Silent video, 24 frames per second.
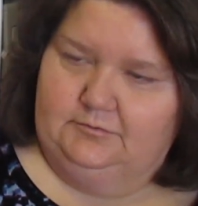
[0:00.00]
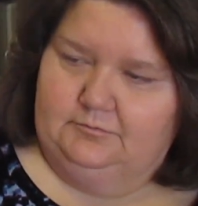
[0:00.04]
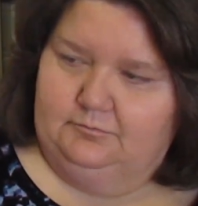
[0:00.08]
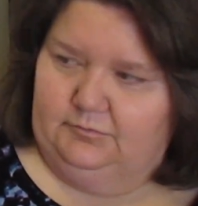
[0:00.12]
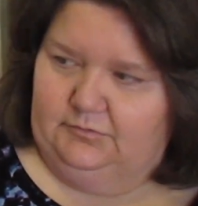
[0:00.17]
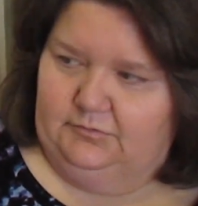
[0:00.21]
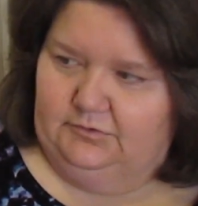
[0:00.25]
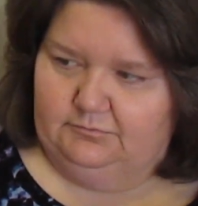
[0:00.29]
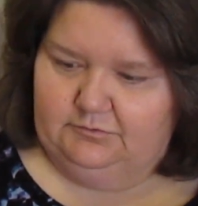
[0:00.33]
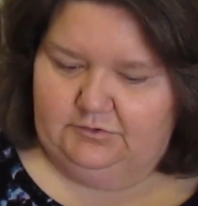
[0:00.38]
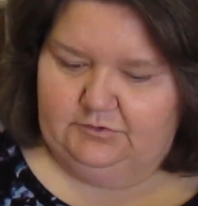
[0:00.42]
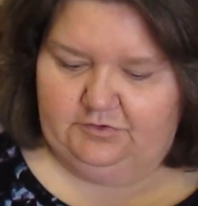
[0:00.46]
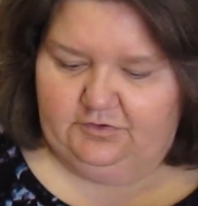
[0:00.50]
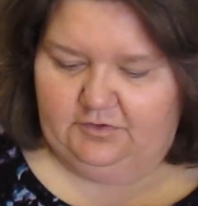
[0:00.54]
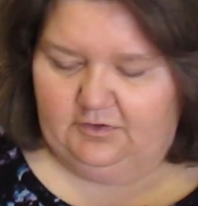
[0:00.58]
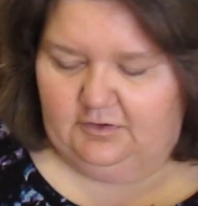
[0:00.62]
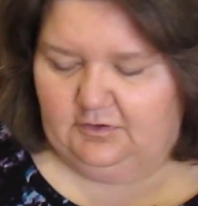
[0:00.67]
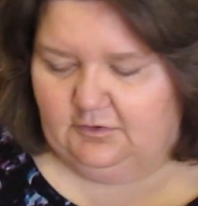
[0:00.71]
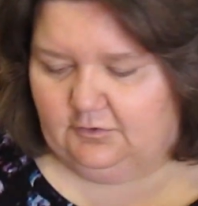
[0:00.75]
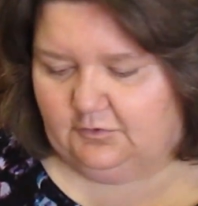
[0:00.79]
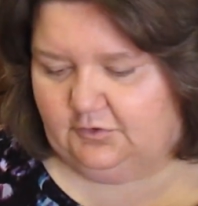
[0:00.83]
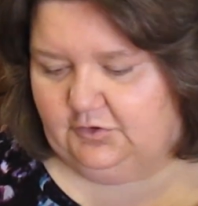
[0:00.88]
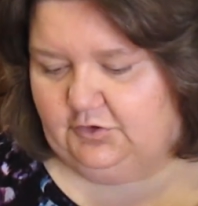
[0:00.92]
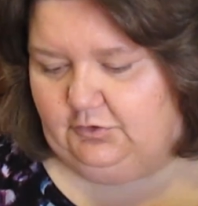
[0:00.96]
But just a
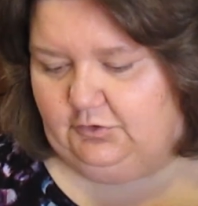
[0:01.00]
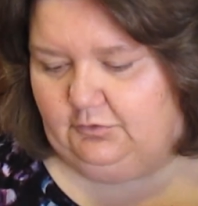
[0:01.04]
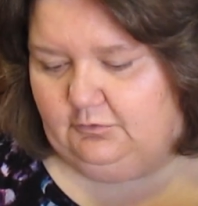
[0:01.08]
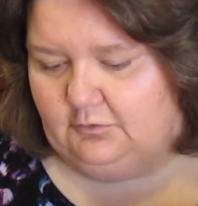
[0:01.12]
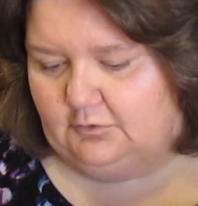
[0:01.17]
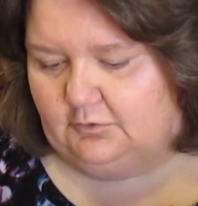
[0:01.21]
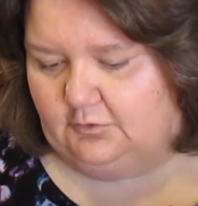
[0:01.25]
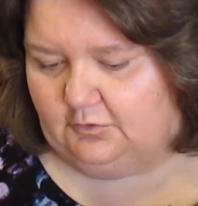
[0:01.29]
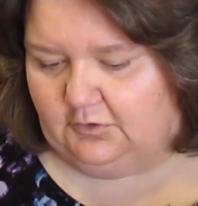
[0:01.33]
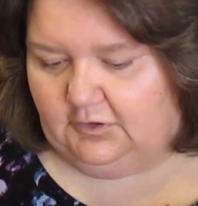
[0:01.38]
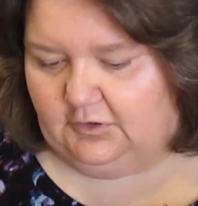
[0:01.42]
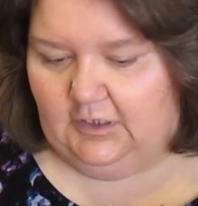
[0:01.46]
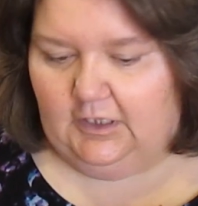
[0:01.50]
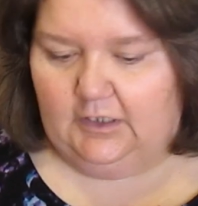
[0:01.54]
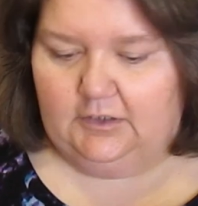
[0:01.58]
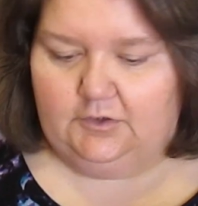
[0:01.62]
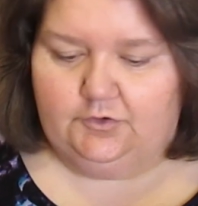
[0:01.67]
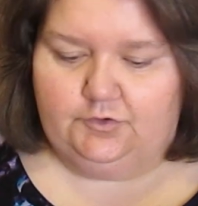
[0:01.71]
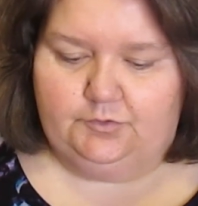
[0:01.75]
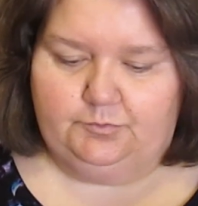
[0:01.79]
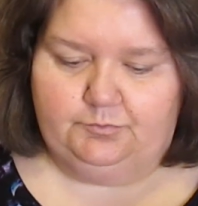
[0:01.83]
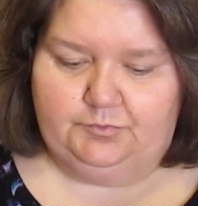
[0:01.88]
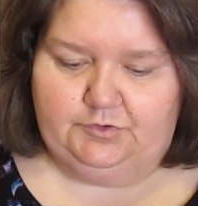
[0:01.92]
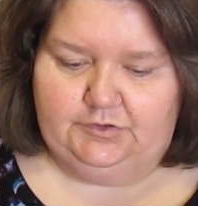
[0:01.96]
little cute little
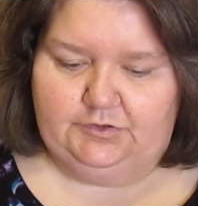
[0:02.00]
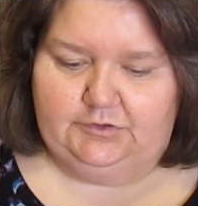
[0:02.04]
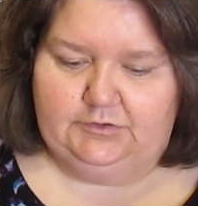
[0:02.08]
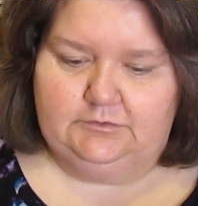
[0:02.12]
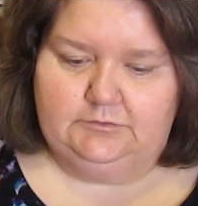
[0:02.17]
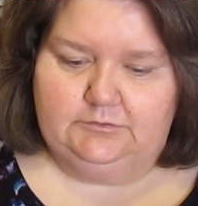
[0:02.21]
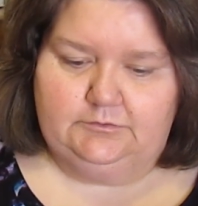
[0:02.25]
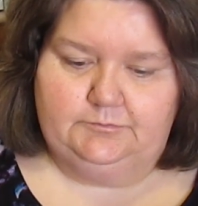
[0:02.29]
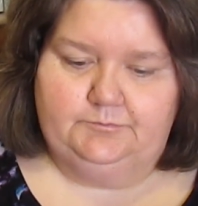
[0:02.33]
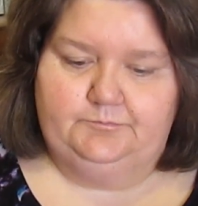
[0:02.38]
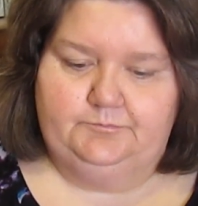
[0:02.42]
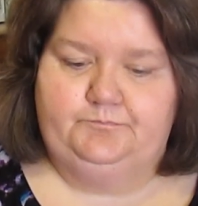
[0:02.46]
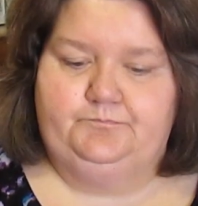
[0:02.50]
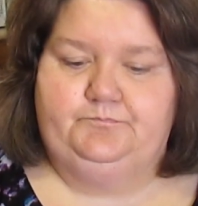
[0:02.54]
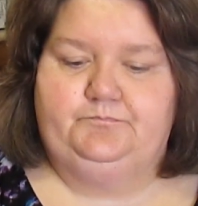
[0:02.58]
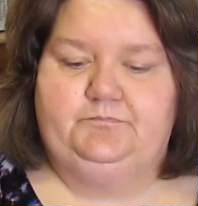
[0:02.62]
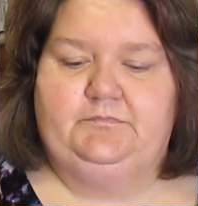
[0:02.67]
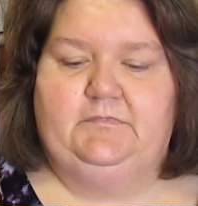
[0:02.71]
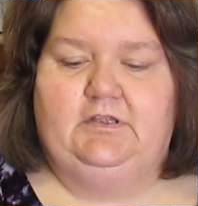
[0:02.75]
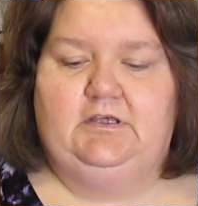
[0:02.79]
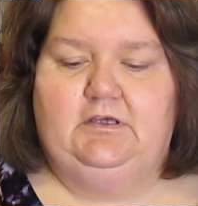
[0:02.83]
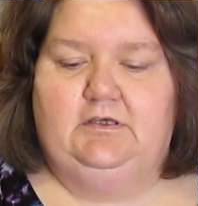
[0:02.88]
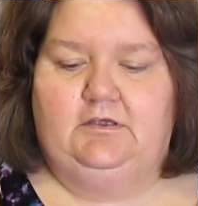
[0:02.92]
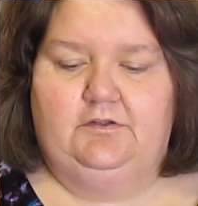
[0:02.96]
coloring book.
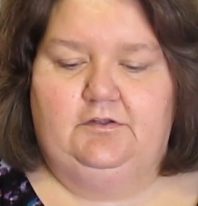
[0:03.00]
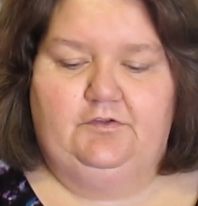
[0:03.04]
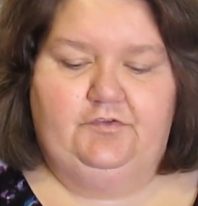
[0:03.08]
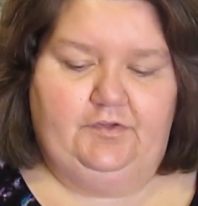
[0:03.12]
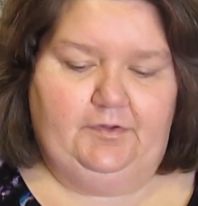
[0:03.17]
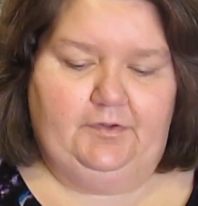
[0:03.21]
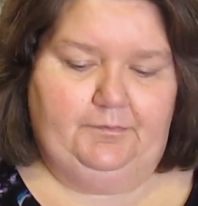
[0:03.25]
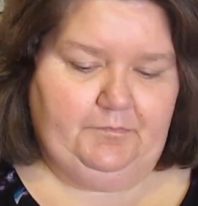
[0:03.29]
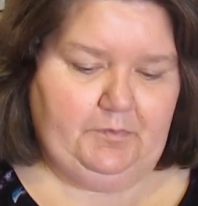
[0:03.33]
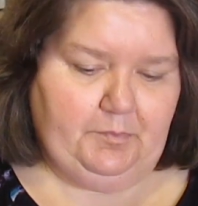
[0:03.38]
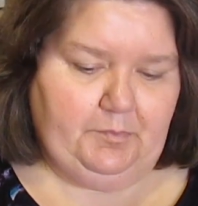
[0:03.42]
Something